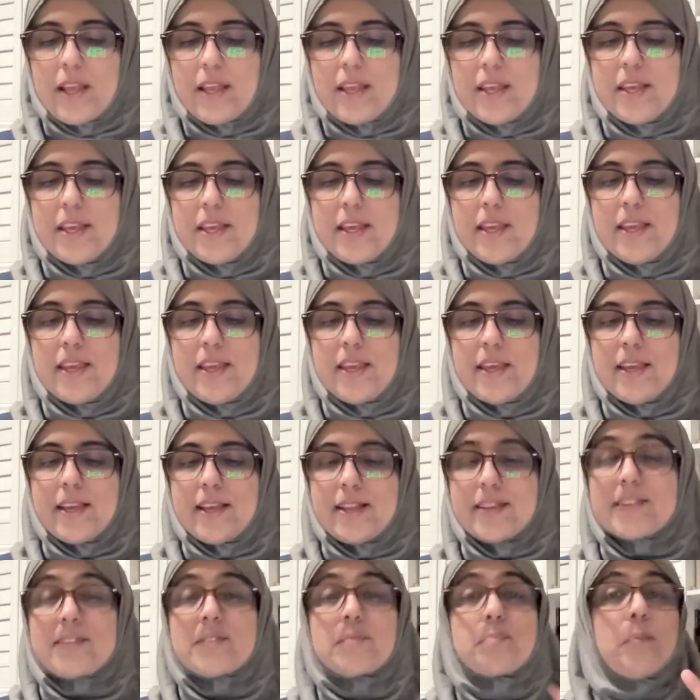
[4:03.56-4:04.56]
He
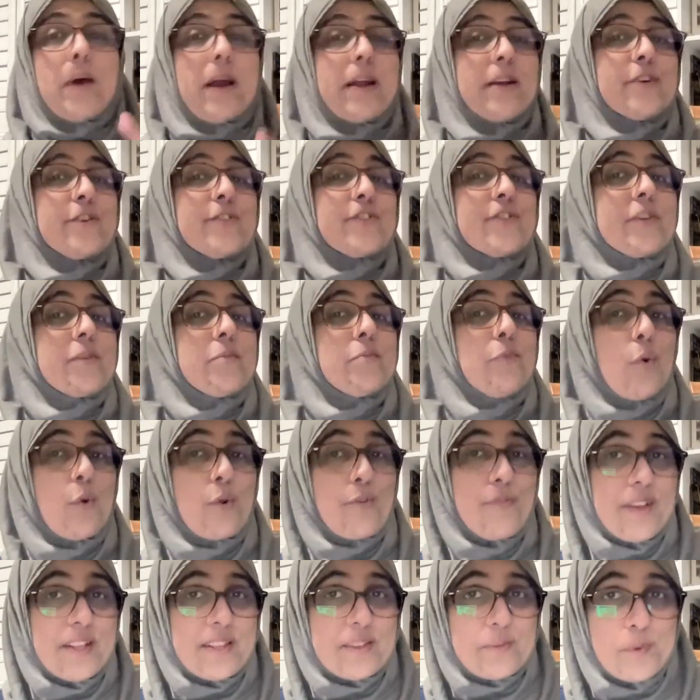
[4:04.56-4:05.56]
inspires and
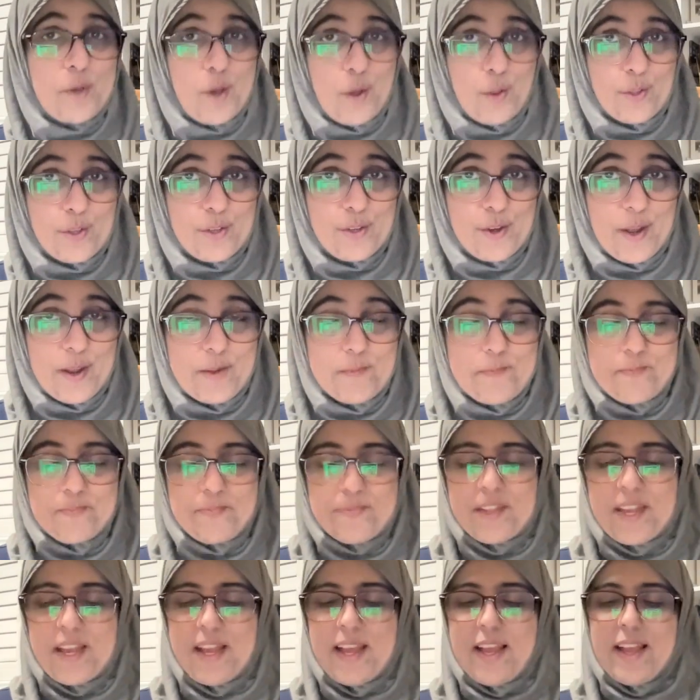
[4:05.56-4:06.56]
motivates me all the time
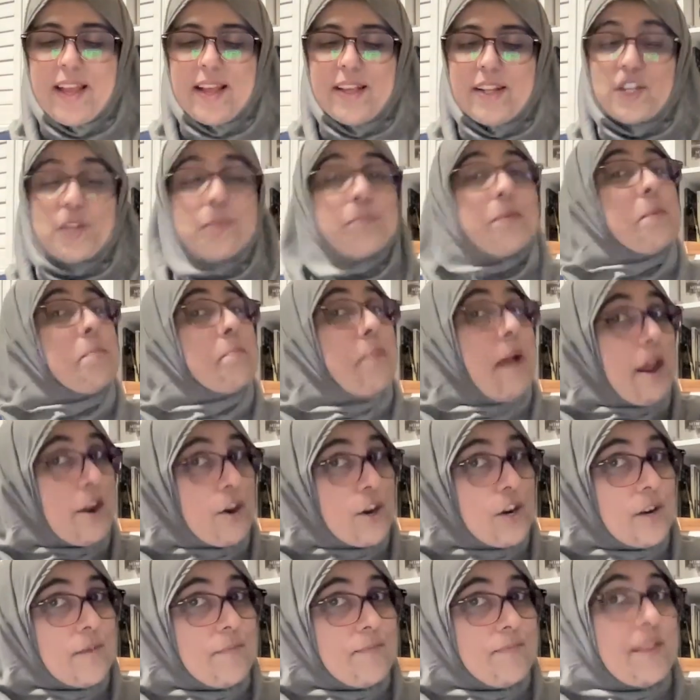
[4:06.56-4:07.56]
to be
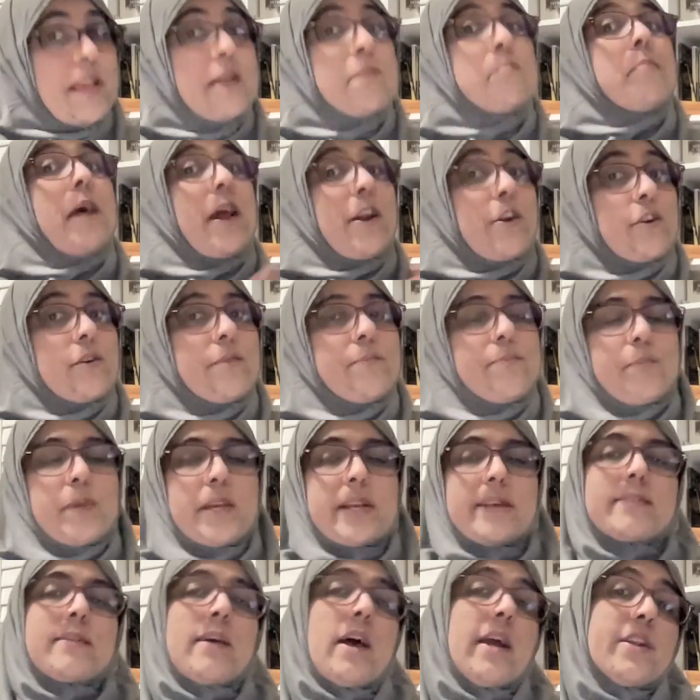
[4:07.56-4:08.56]
better and better,
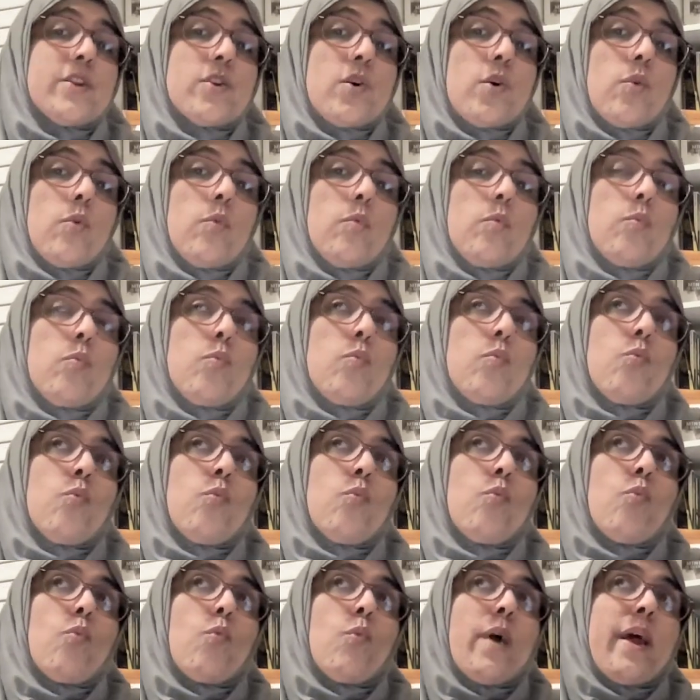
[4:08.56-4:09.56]
because I know
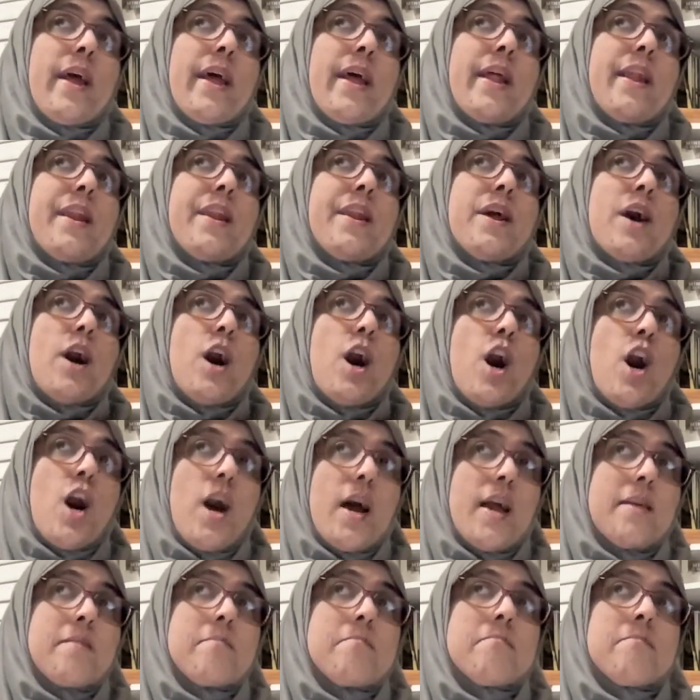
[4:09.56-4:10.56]
when
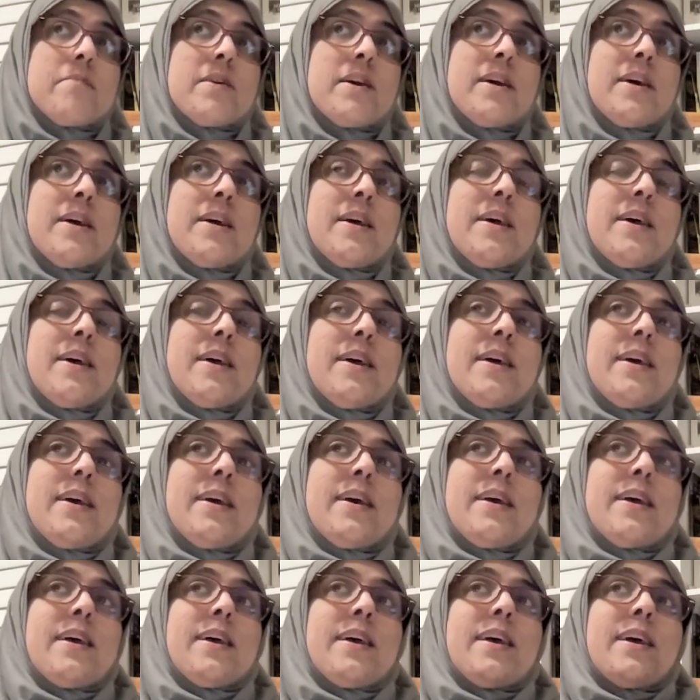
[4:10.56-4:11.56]
I'm
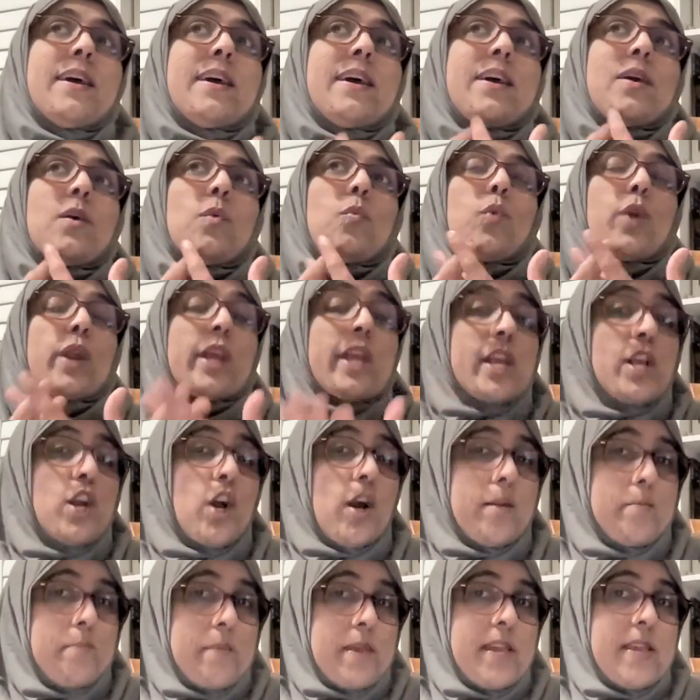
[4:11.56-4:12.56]
working
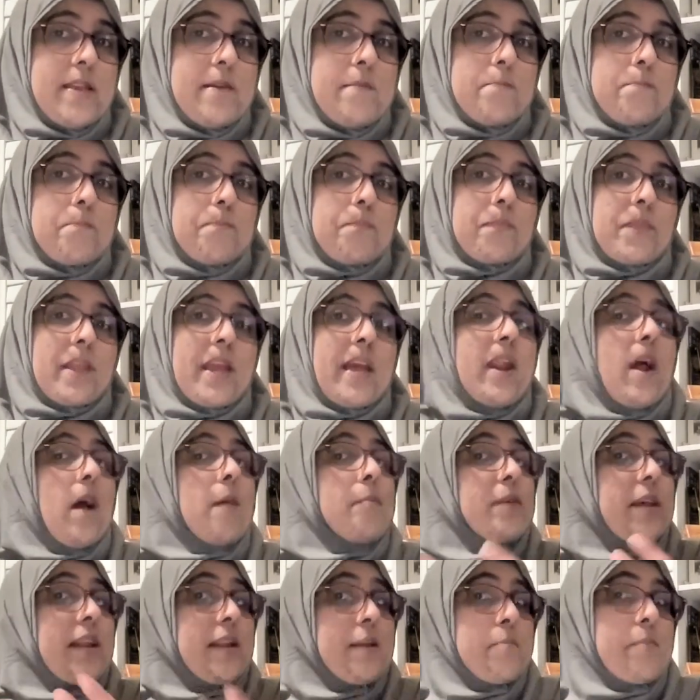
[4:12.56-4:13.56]
on me and
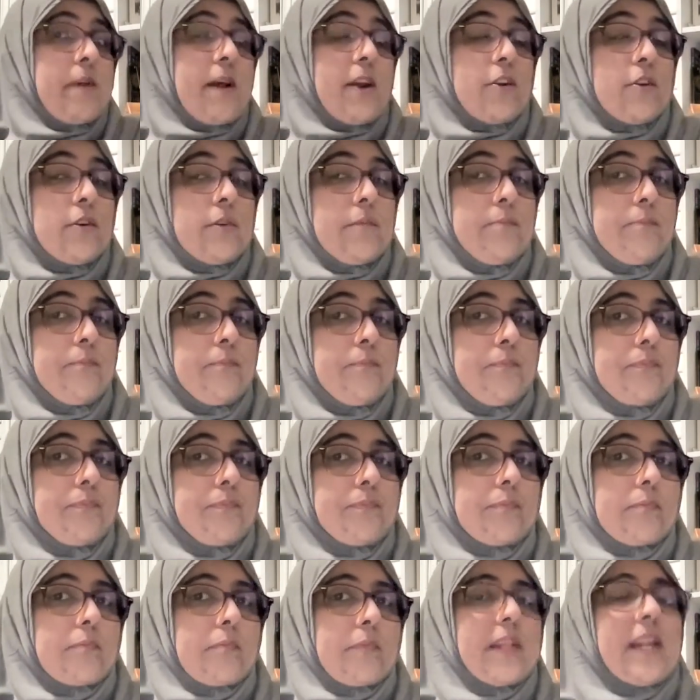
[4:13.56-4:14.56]
I'm getting better,
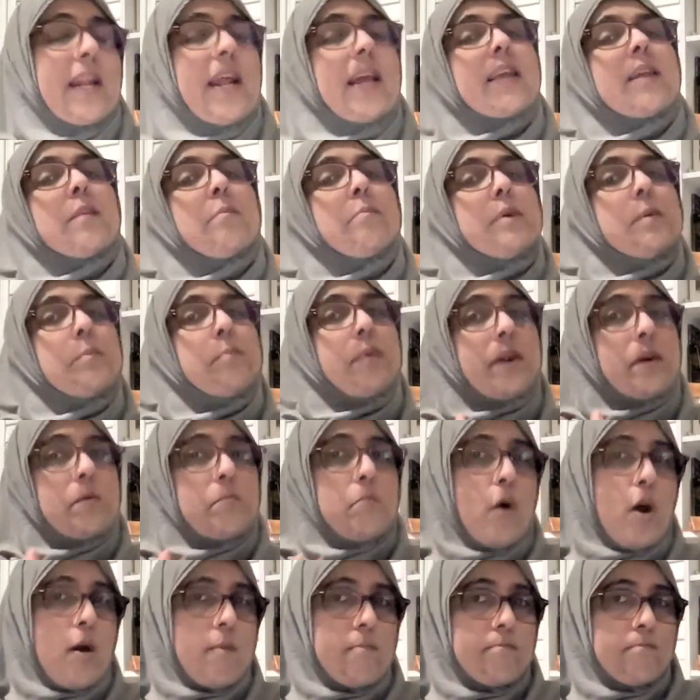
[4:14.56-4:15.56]
then I can be a better
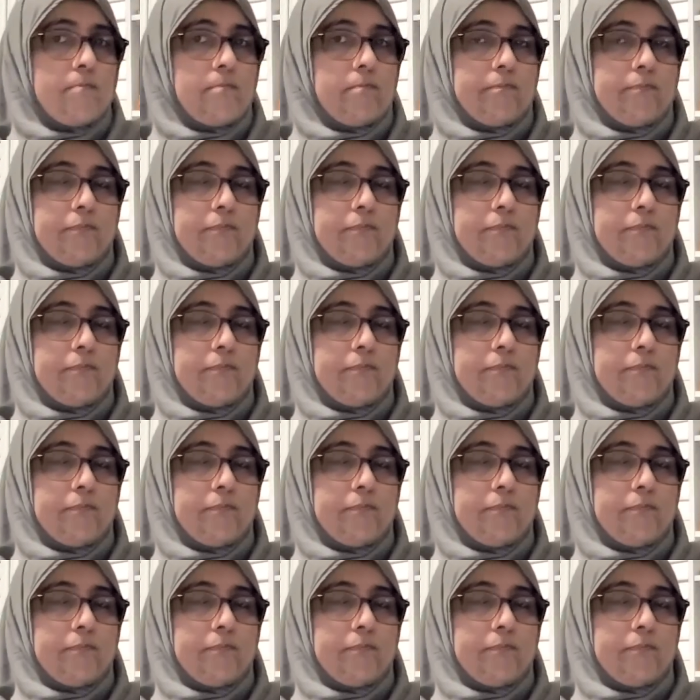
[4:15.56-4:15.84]
mom.